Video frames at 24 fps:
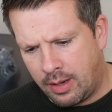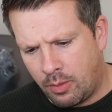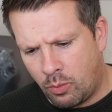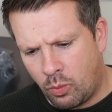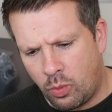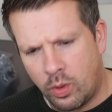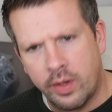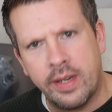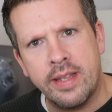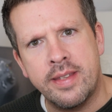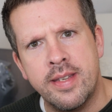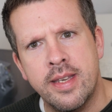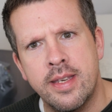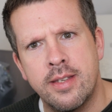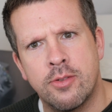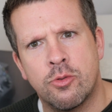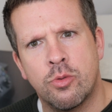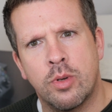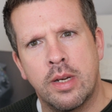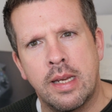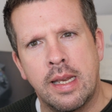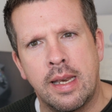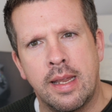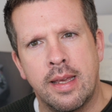What it is
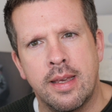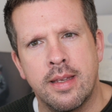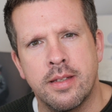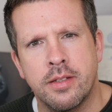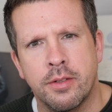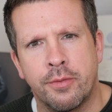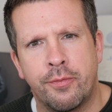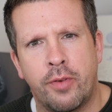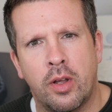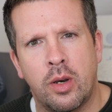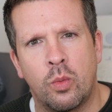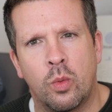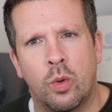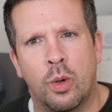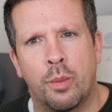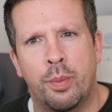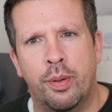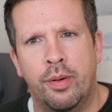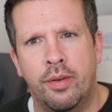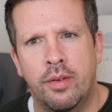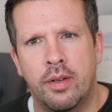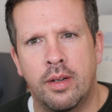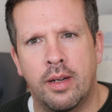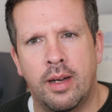really is a follow-up
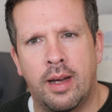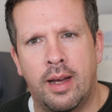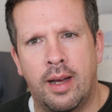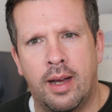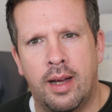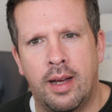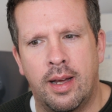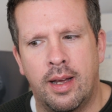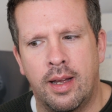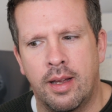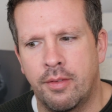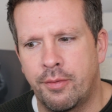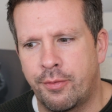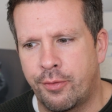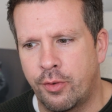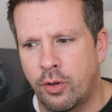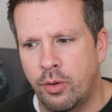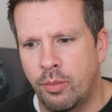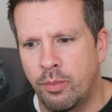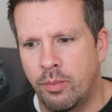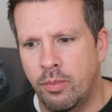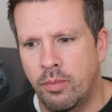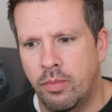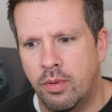
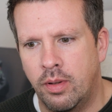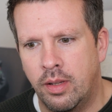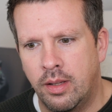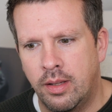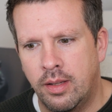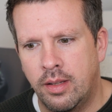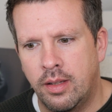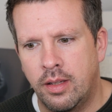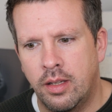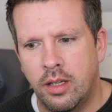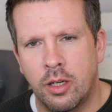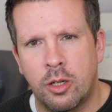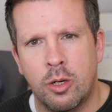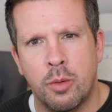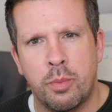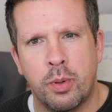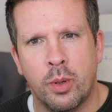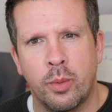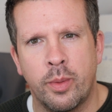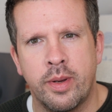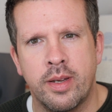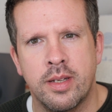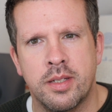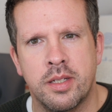from a
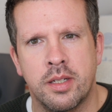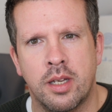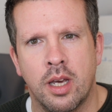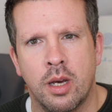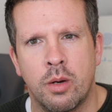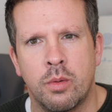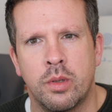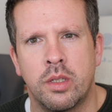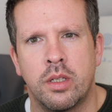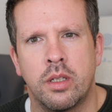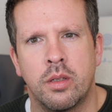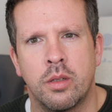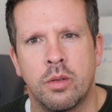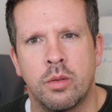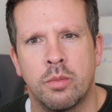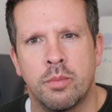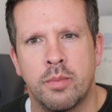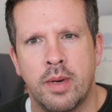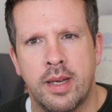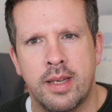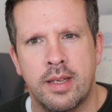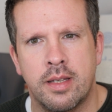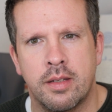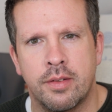couple of weeks ago. You
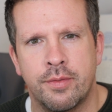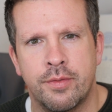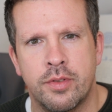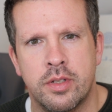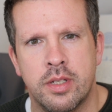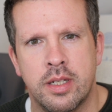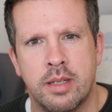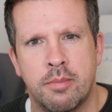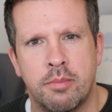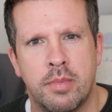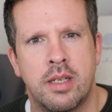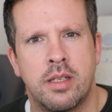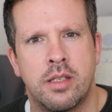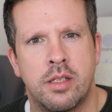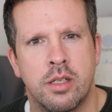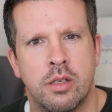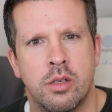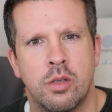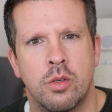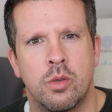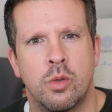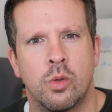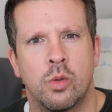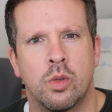may have seen me
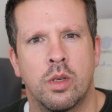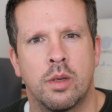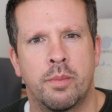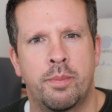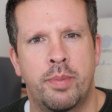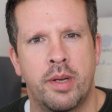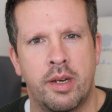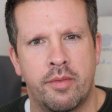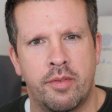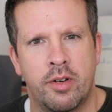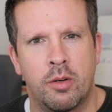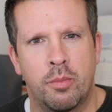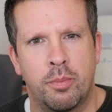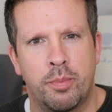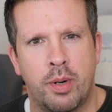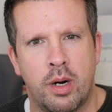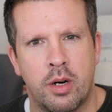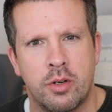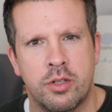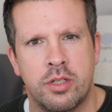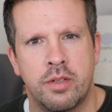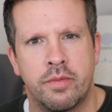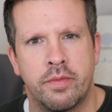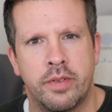do a bit of an
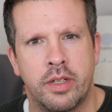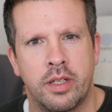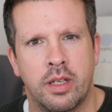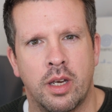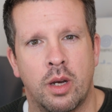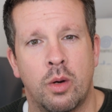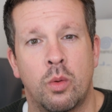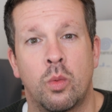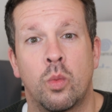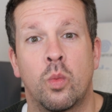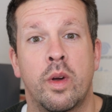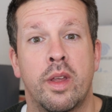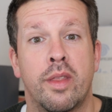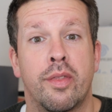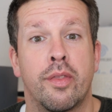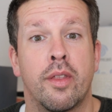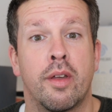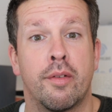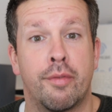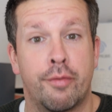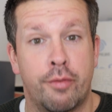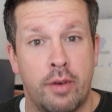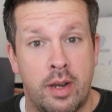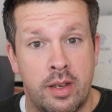unboxing video with
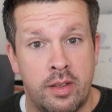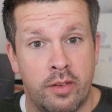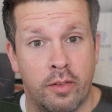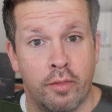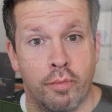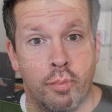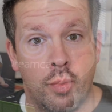a friend of